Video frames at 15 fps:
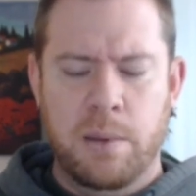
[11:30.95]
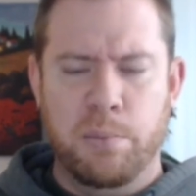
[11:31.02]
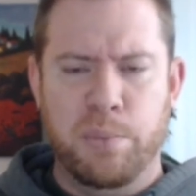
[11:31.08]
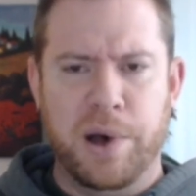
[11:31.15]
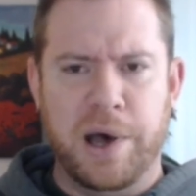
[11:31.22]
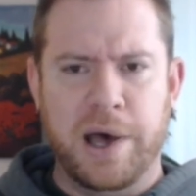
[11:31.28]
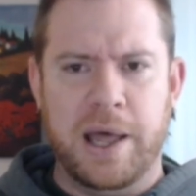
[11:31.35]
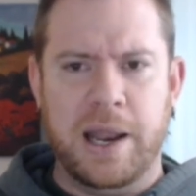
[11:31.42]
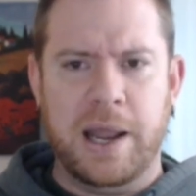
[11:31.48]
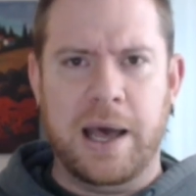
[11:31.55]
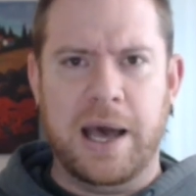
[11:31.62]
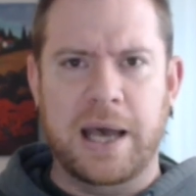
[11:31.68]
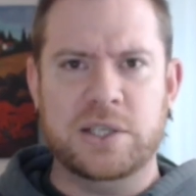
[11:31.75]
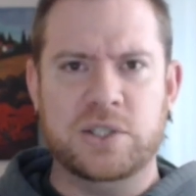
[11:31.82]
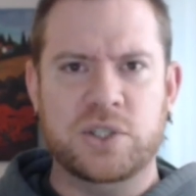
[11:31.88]
But
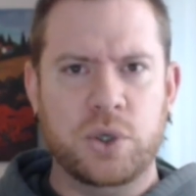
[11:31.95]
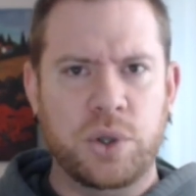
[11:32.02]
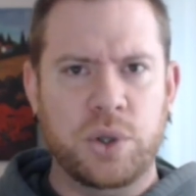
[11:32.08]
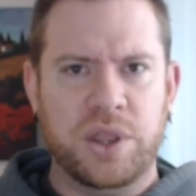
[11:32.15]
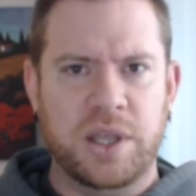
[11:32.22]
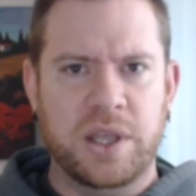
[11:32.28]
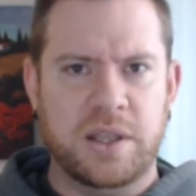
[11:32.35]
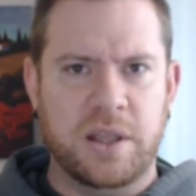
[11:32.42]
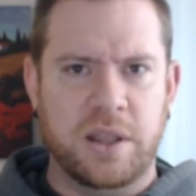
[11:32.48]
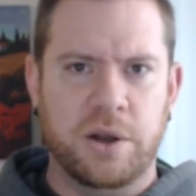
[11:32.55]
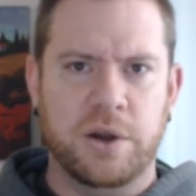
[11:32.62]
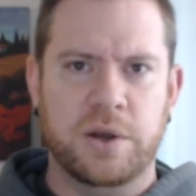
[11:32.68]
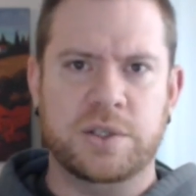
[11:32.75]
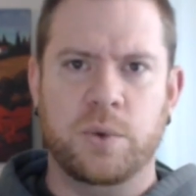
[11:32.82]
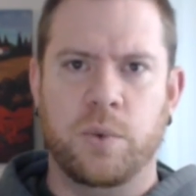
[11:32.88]
I do think that there
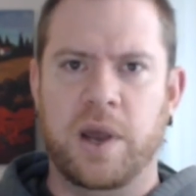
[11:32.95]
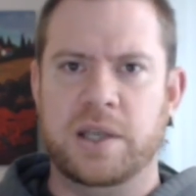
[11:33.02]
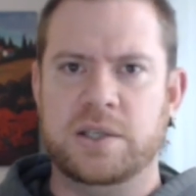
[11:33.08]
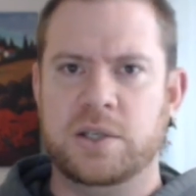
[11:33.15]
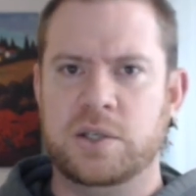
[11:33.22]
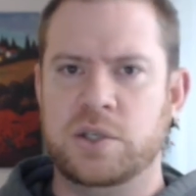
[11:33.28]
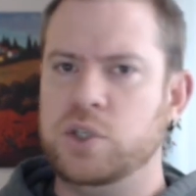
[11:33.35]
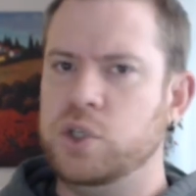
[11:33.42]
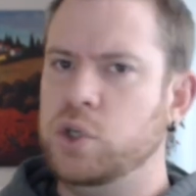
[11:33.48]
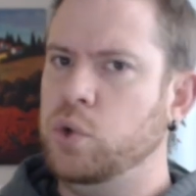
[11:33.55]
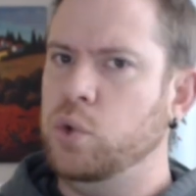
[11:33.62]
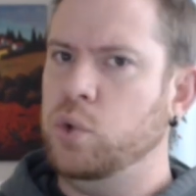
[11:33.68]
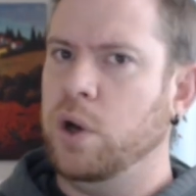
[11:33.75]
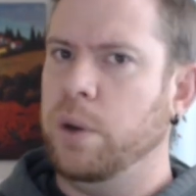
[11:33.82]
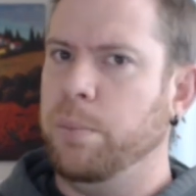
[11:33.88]
is a way to
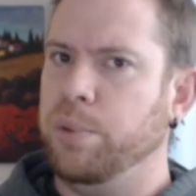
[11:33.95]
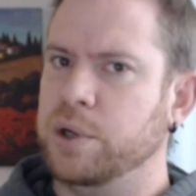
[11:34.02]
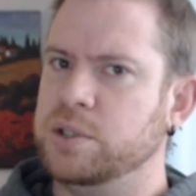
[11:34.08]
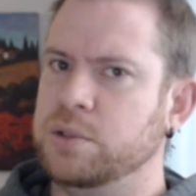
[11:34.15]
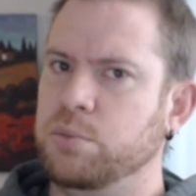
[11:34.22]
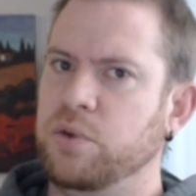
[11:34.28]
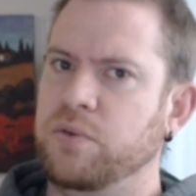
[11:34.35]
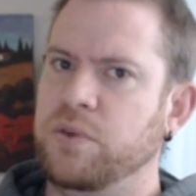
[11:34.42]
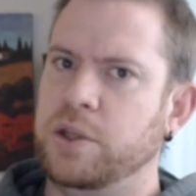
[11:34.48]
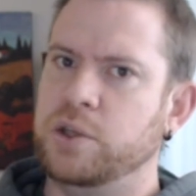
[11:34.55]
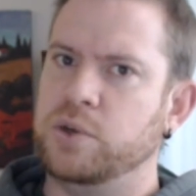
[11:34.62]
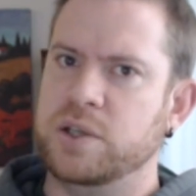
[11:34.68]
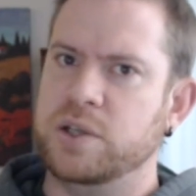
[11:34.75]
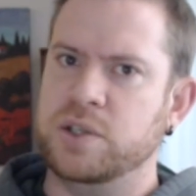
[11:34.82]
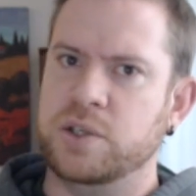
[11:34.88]
do a book to movie
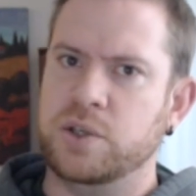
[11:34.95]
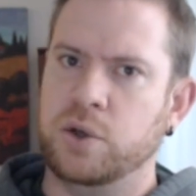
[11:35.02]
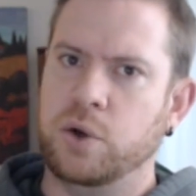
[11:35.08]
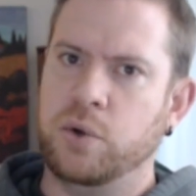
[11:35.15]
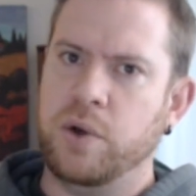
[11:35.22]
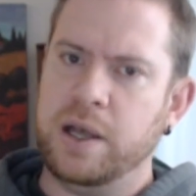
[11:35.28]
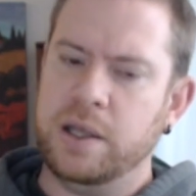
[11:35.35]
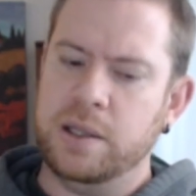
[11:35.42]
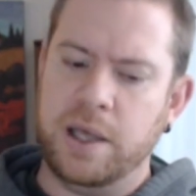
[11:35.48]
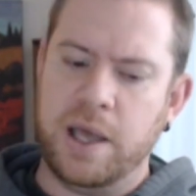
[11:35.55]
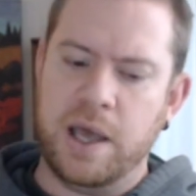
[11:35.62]
transition correctly,